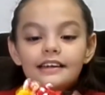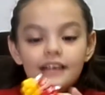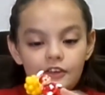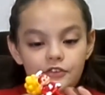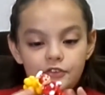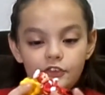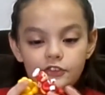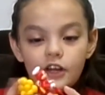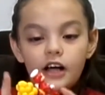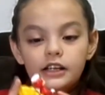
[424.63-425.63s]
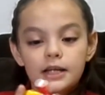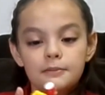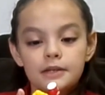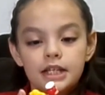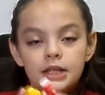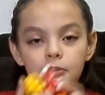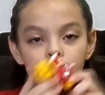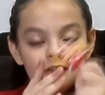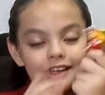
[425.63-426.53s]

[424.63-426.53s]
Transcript: Yes, for Jollibee. Well,